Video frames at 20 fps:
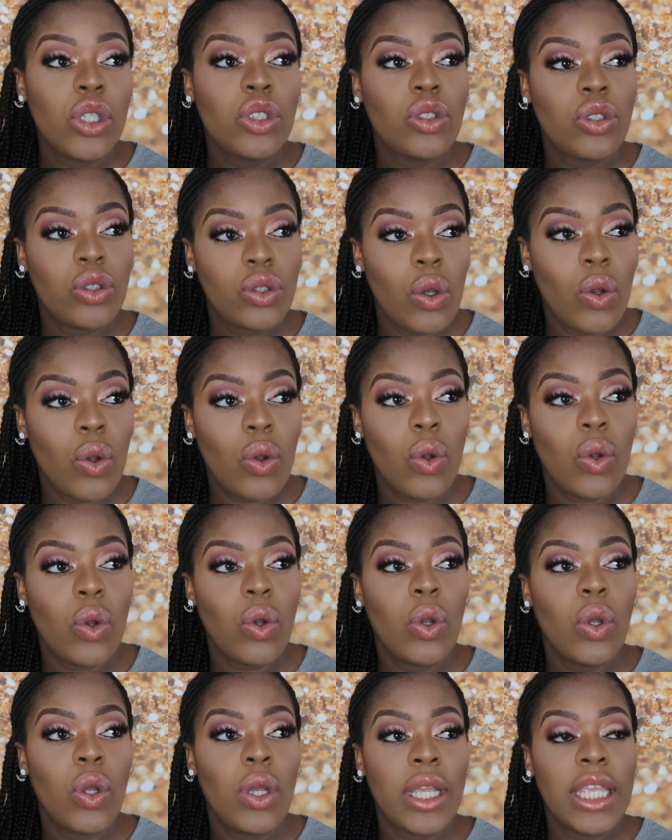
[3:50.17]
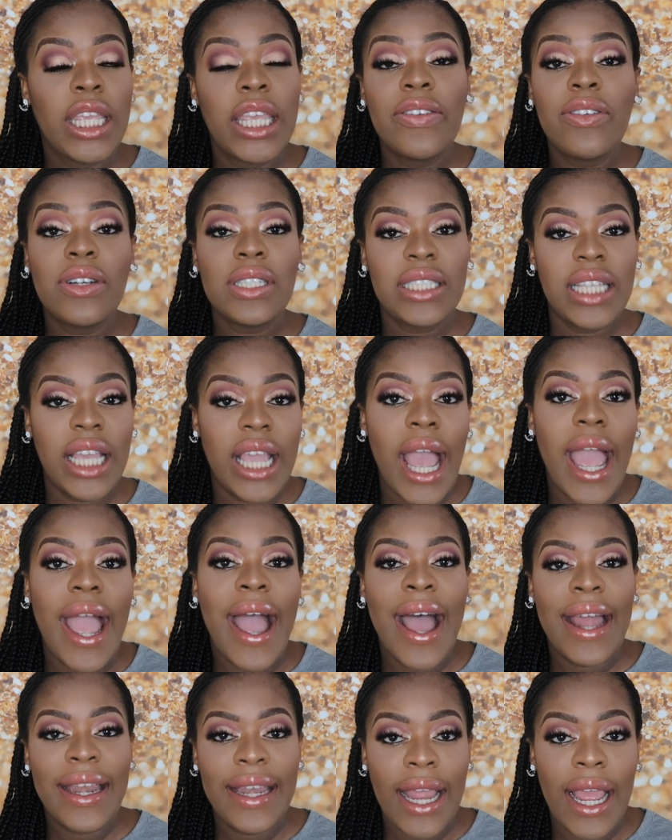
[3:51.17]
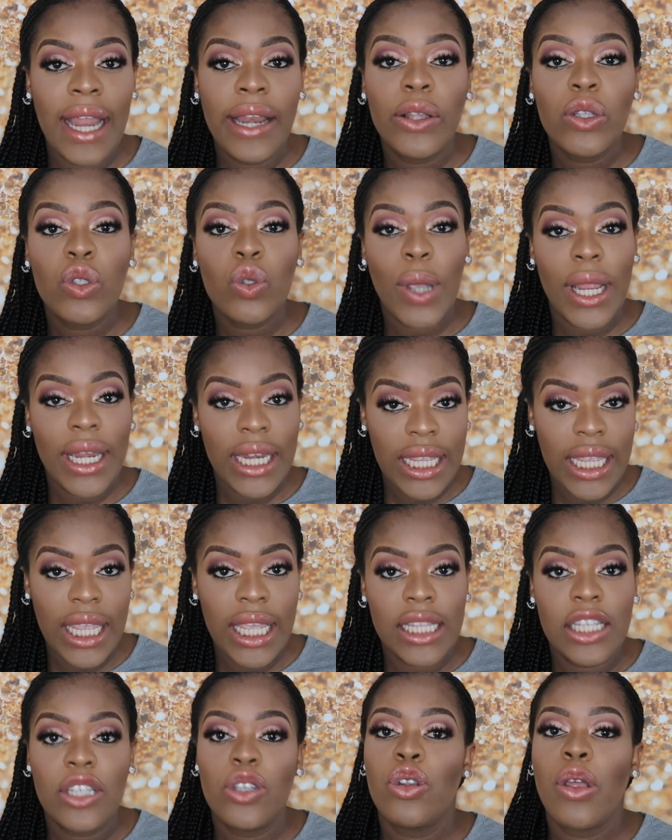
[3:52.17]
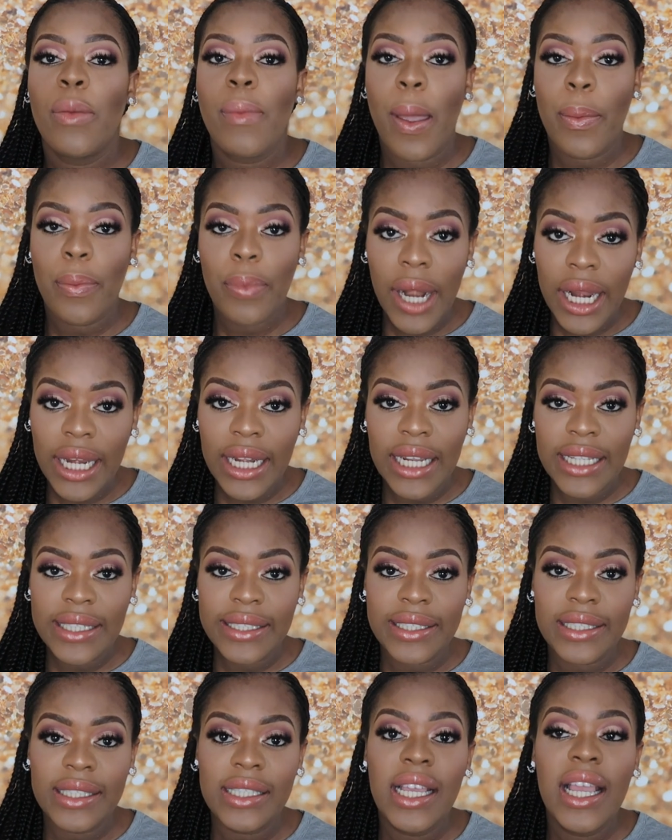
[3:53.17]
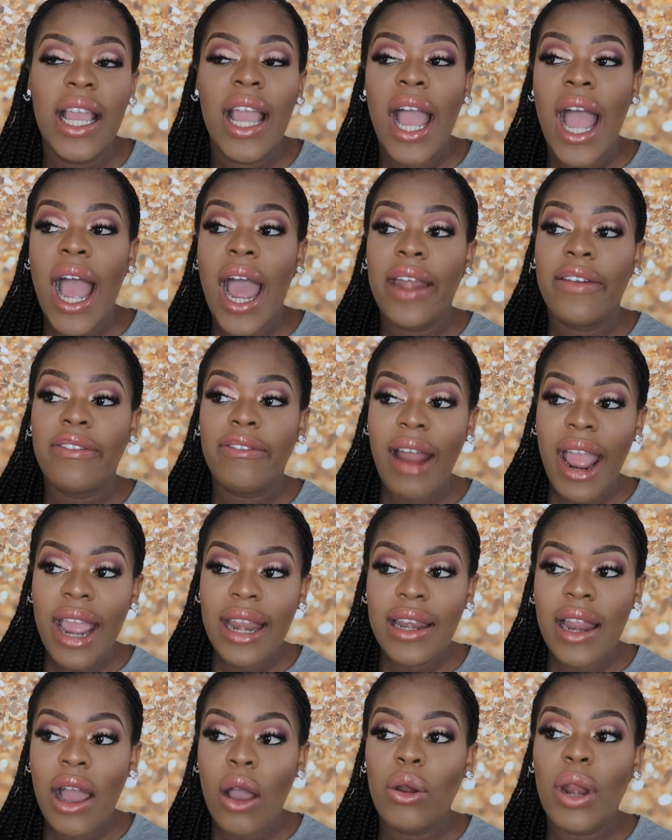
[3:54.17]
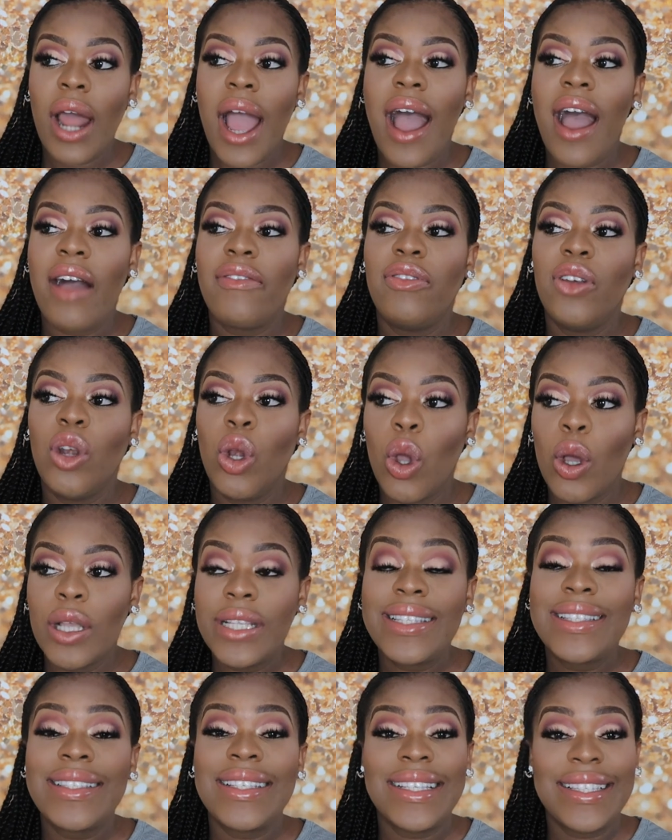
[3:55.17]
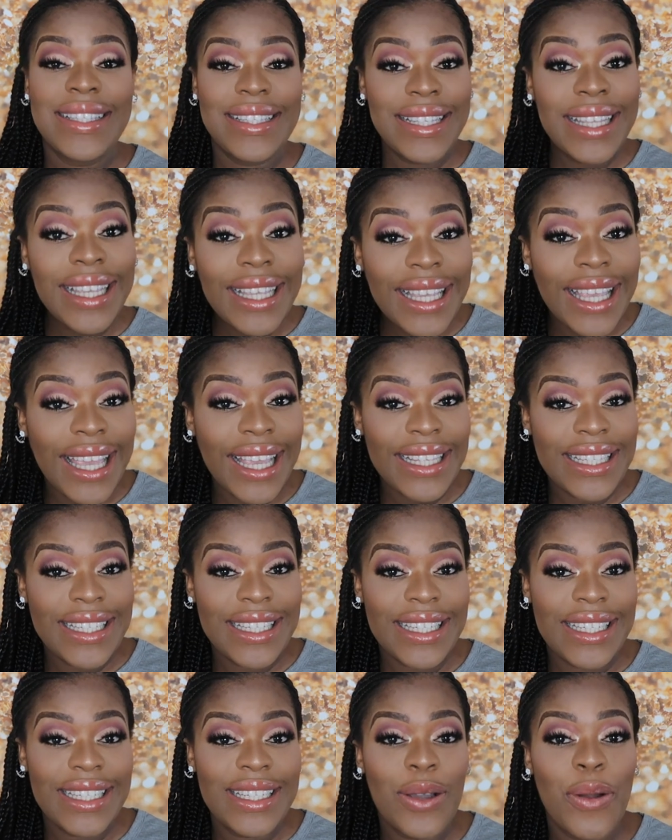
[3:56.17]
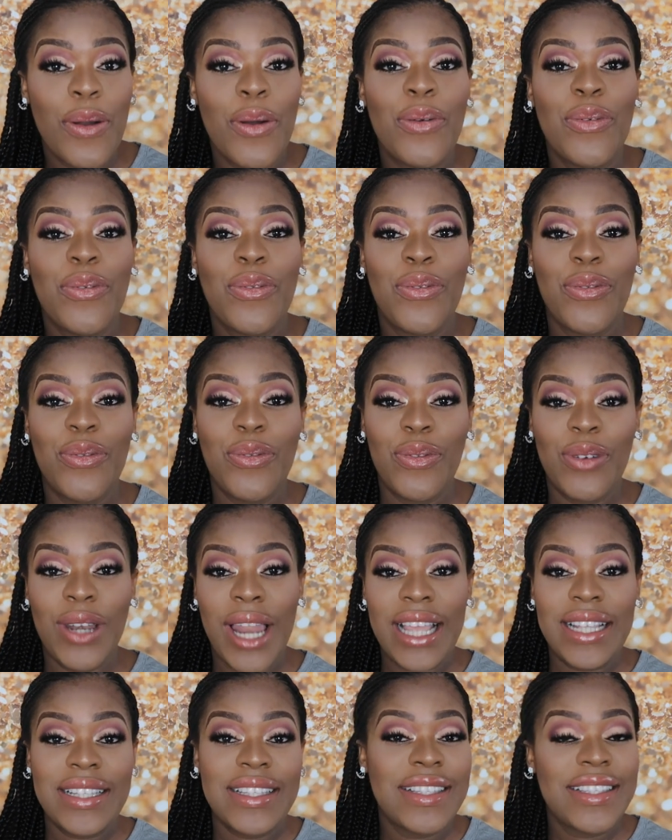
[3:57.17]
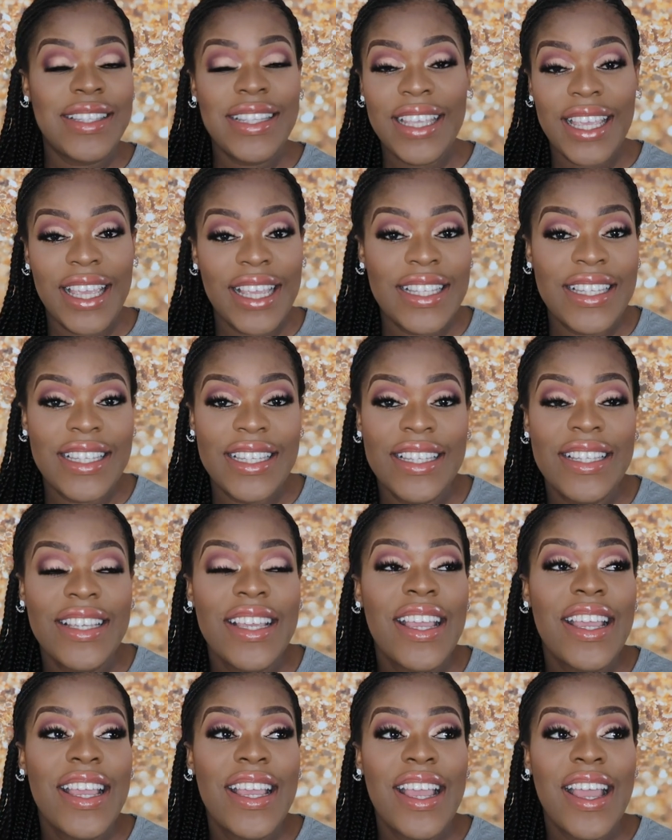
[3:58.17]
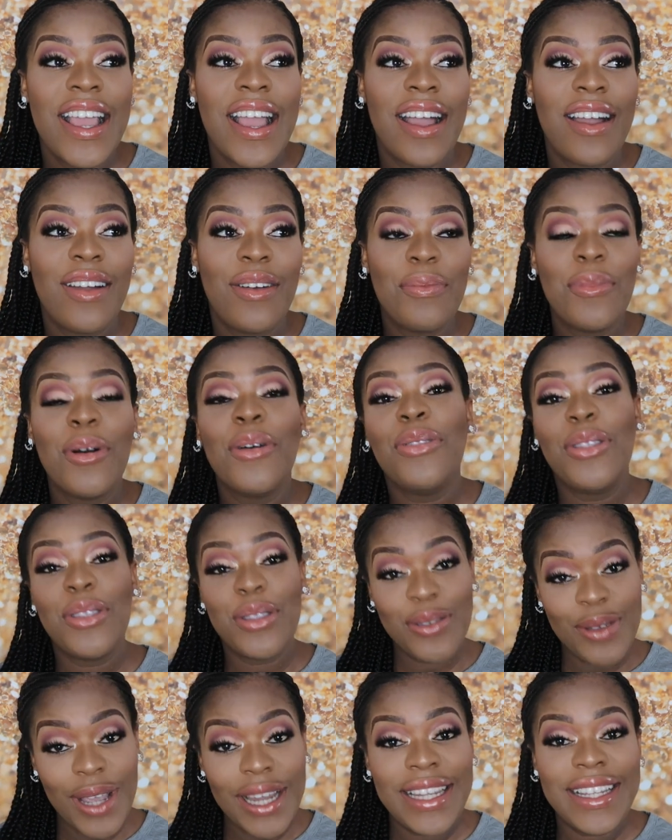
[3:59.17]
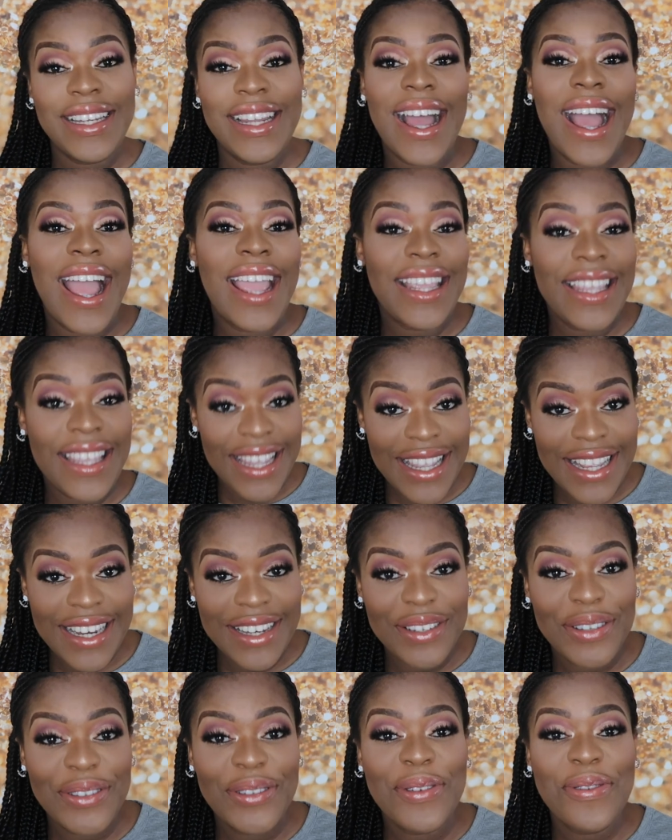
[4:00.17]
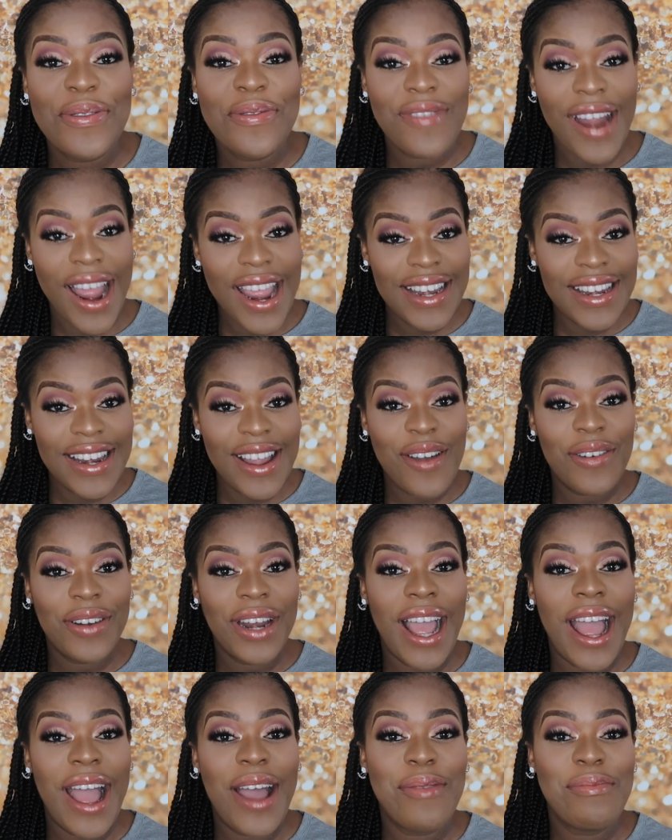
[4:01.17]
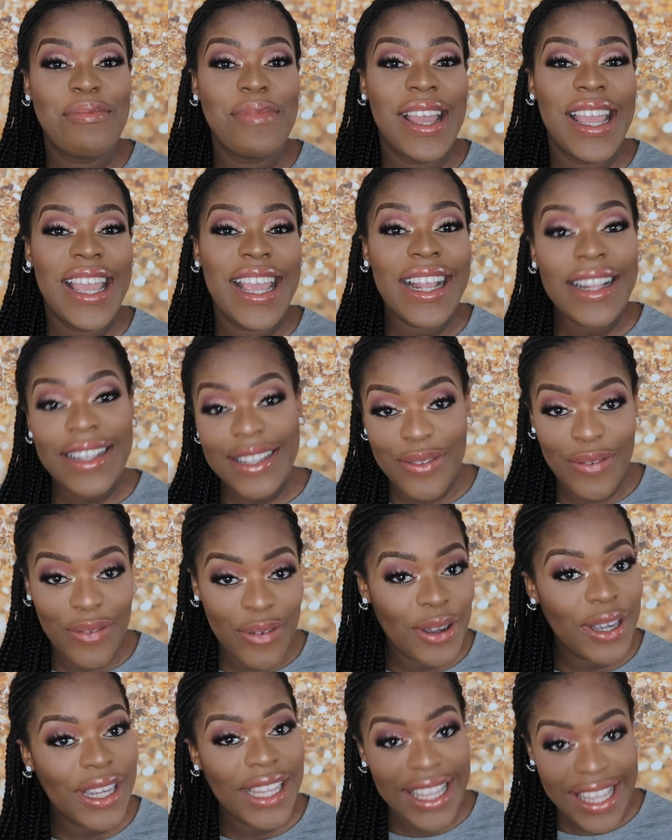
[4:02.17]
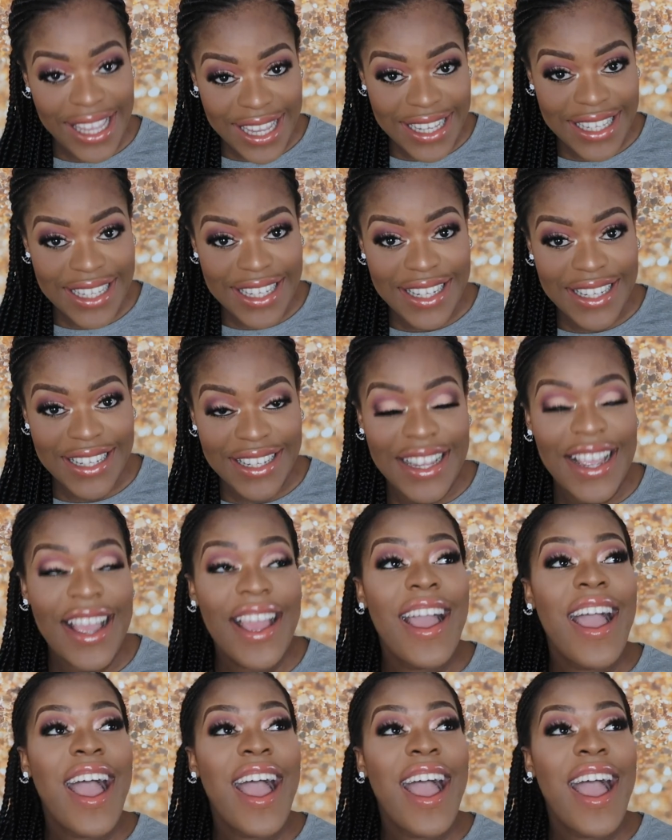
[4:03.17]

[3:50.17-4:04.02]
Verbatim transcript: So give or take, I added twenty kilograms during my pregnancy. And right now I have lost sixteen kilograms of like sixteen kilograms um, of the twenty that gained. So right now I'm eighty-four kilograms.